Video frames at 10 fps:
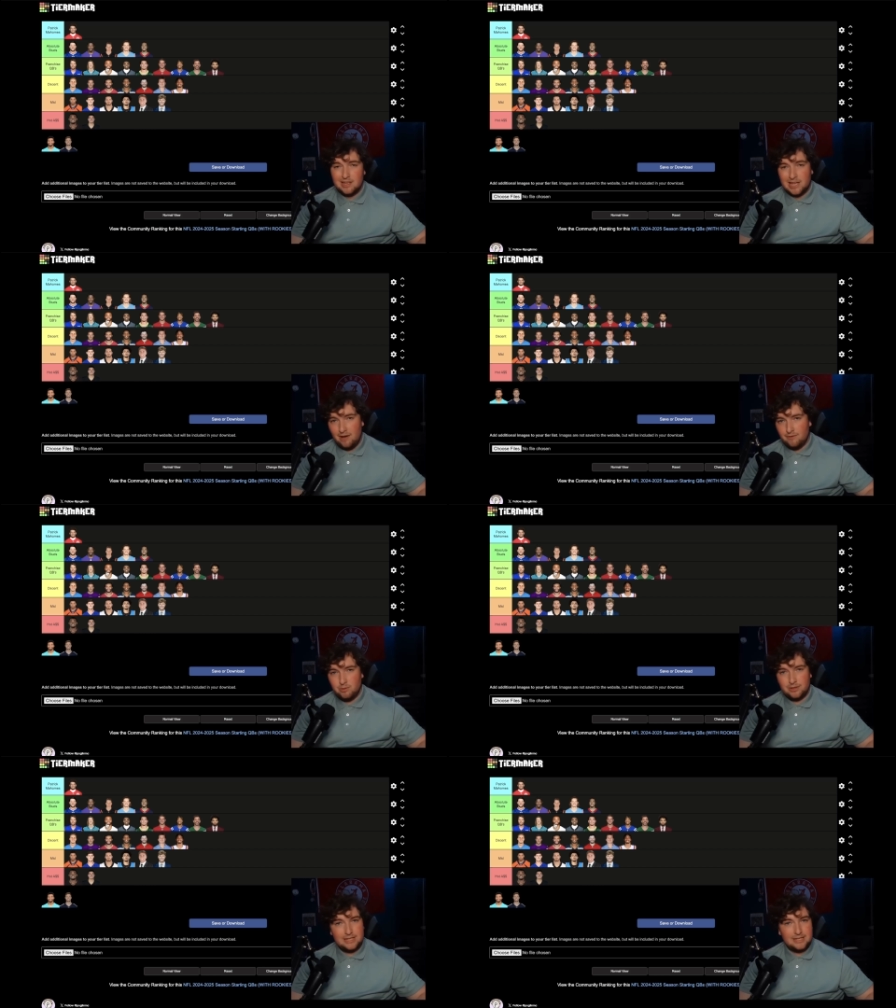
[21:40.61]
Calvin
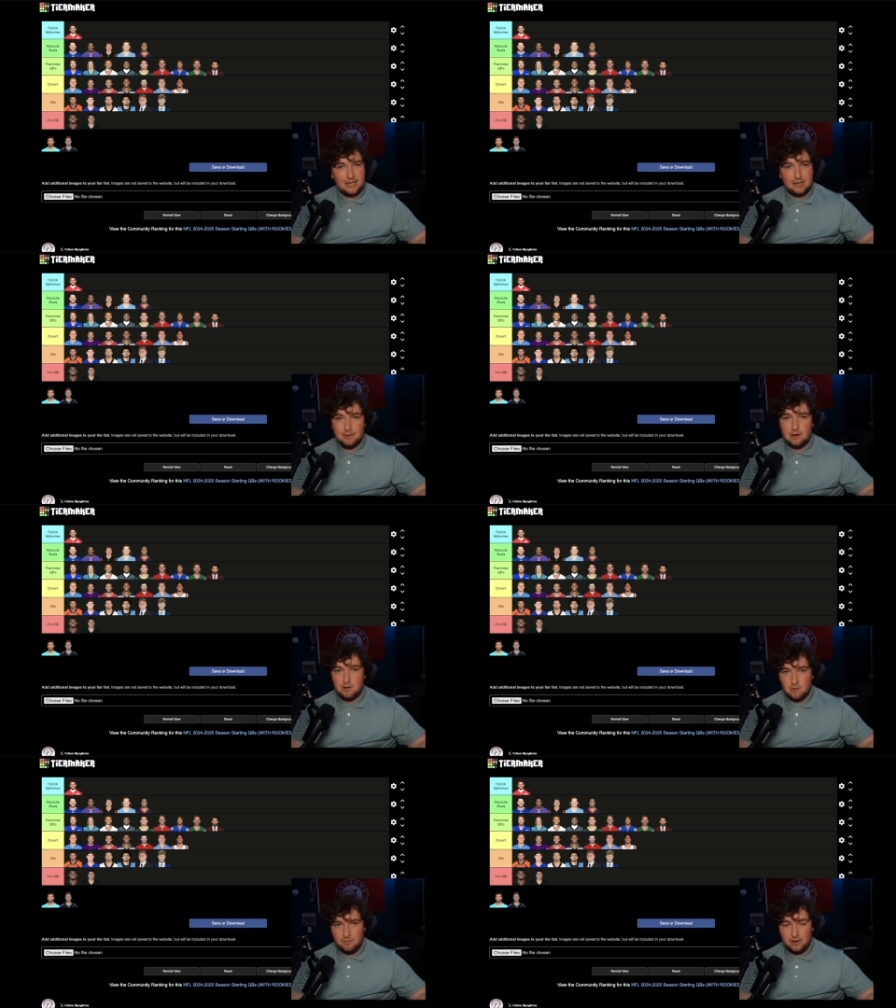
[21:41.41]
Ridley did him
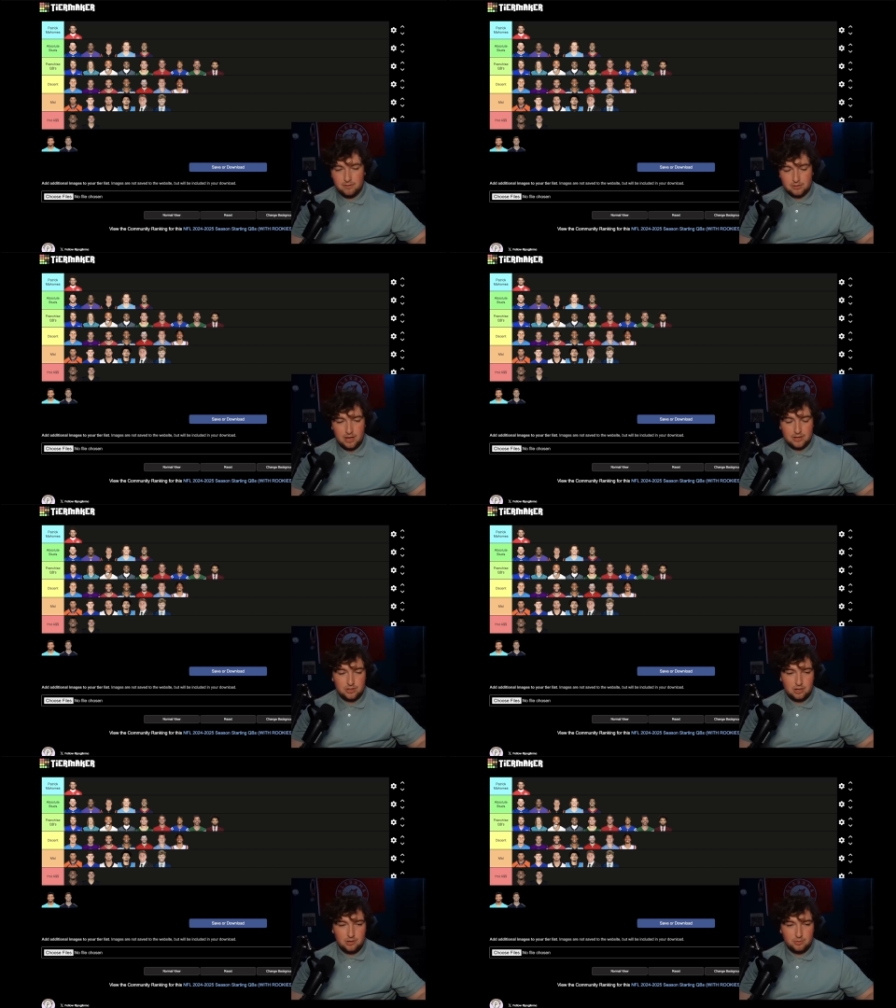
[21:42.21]
no favors last
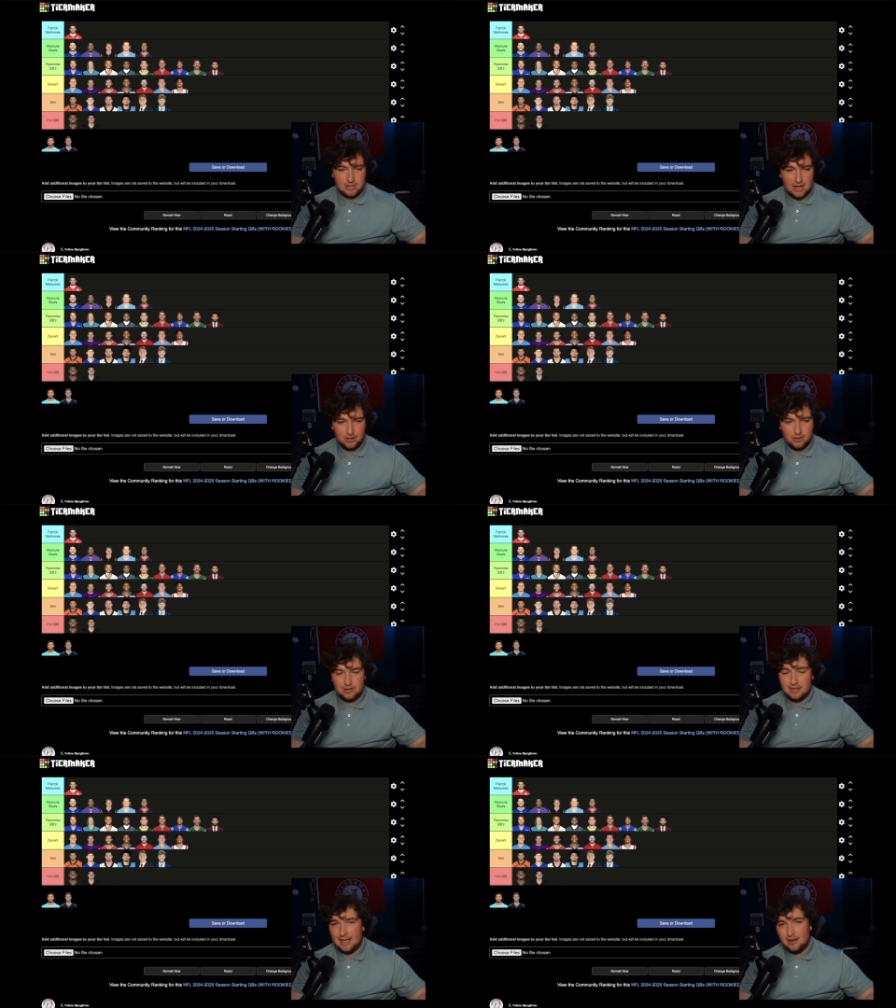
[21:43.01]
year. He was not good.
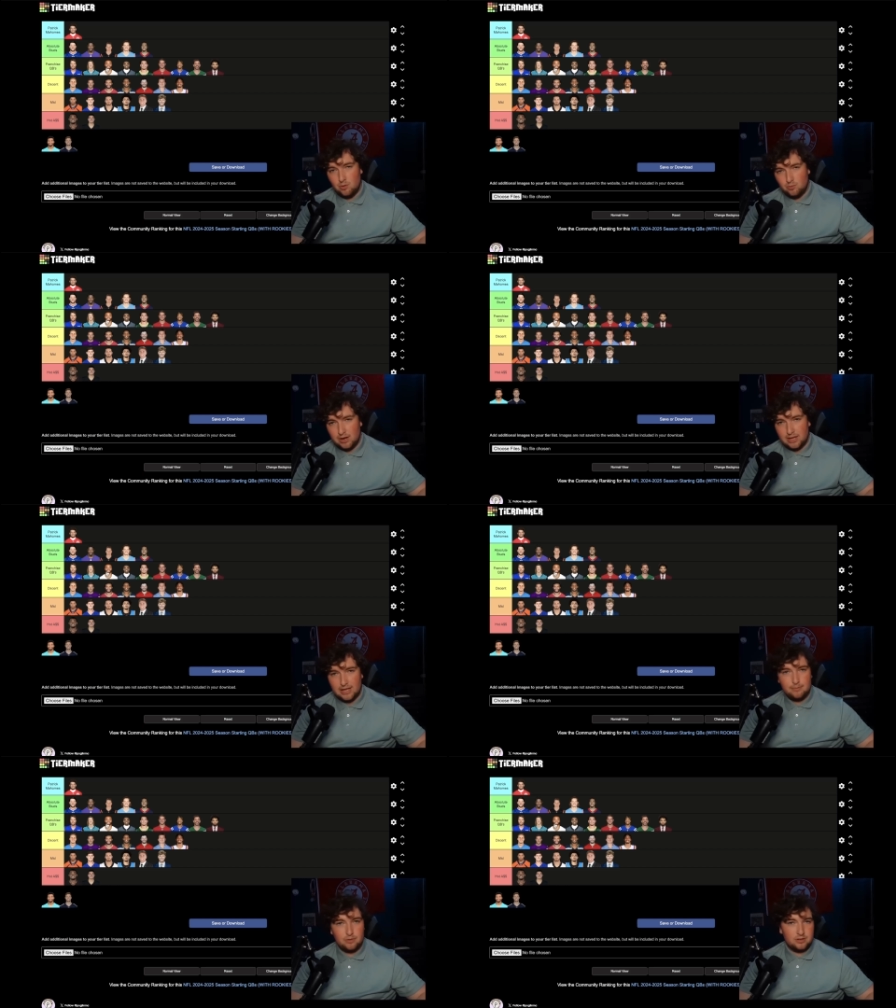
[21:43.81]
They had no running
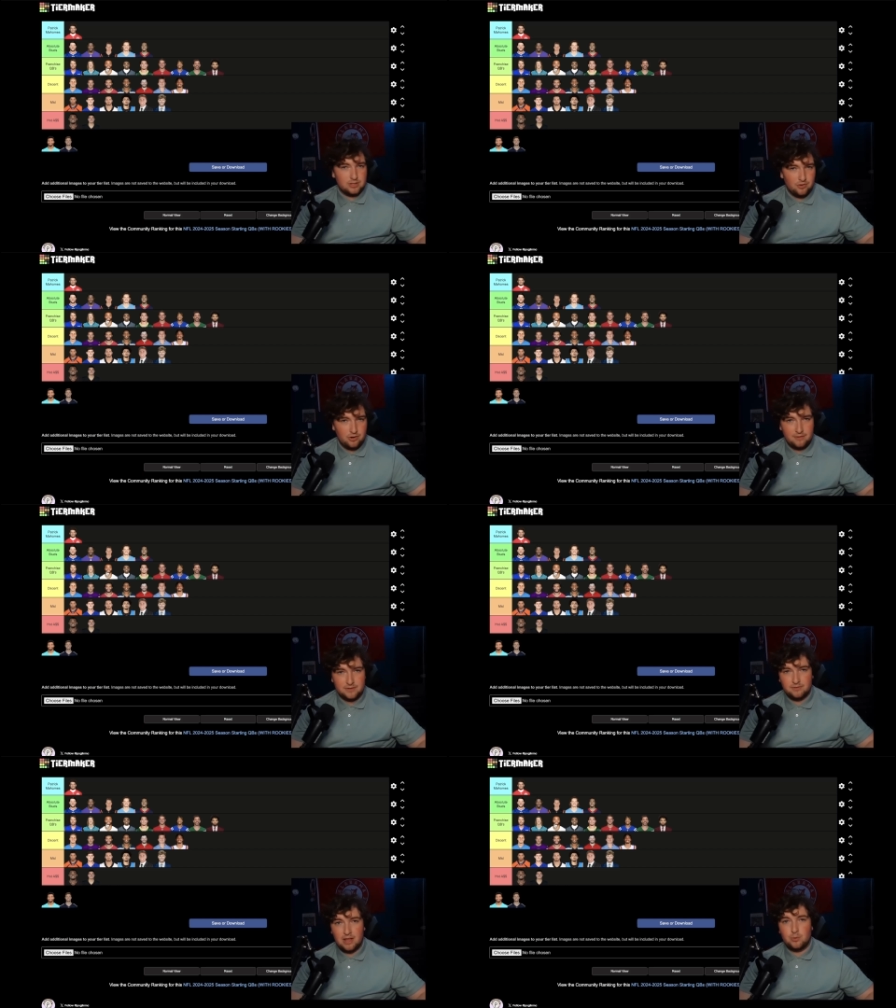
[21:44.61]
game. Their interior
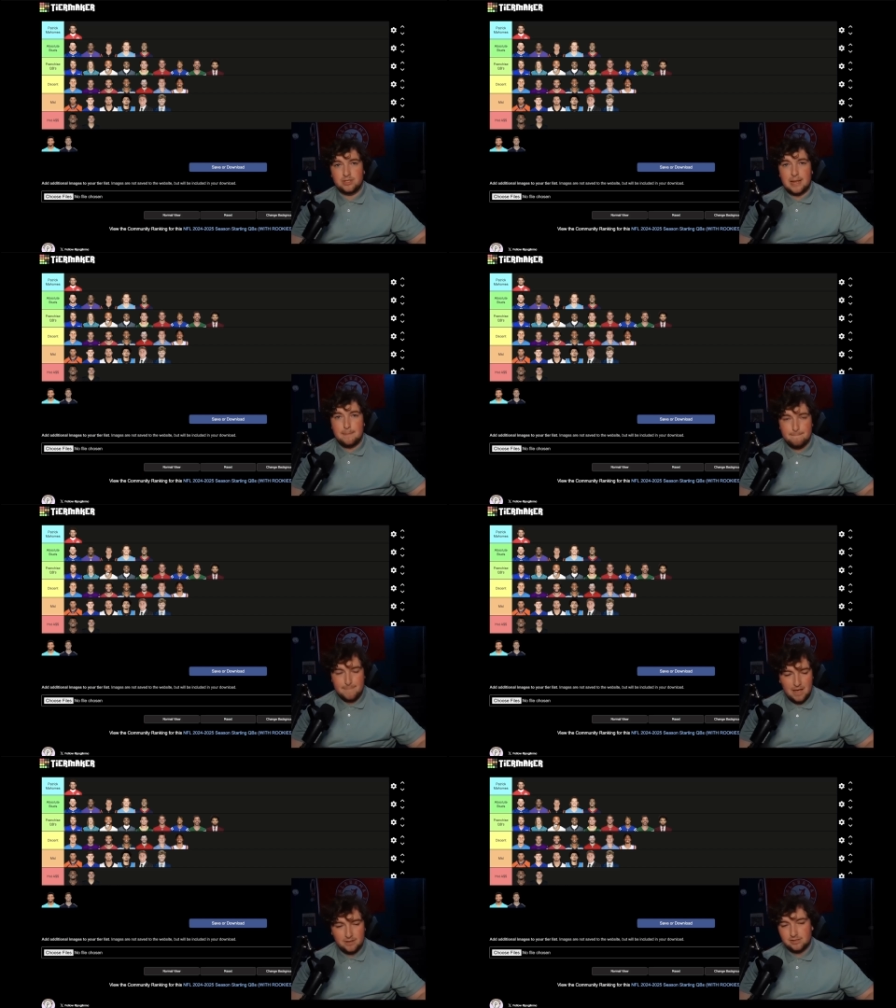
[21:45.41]
offensive line was a
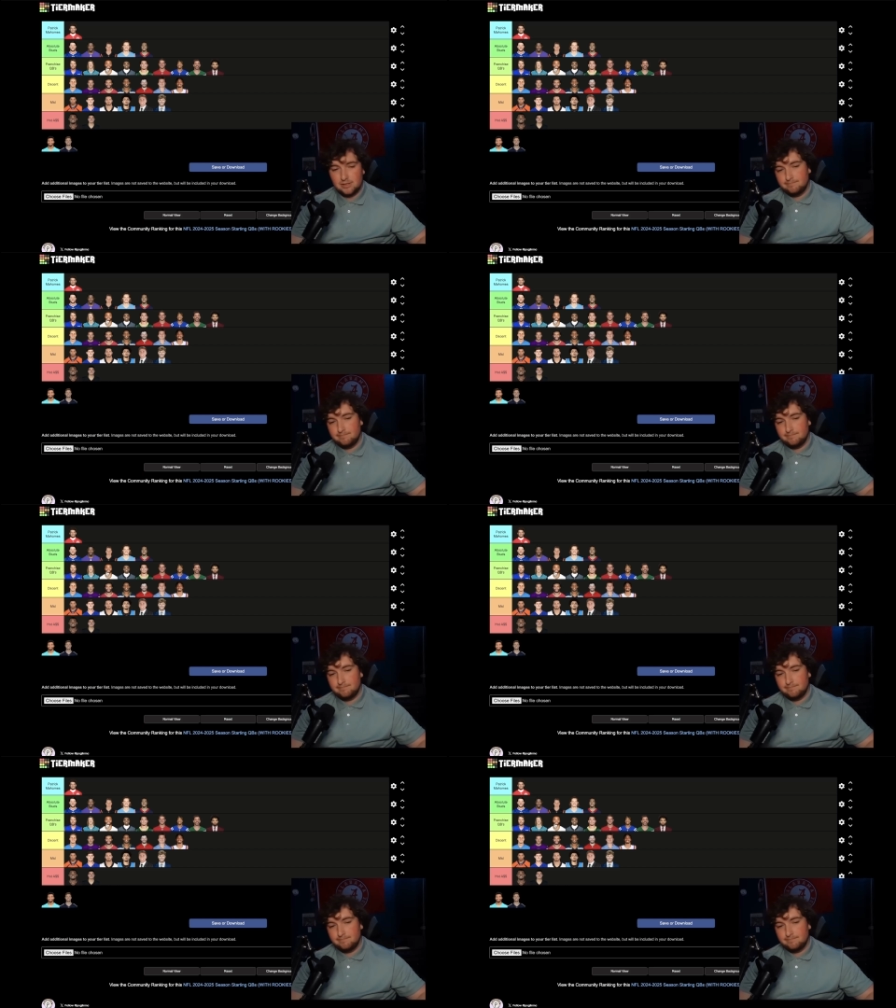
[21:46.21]
mess.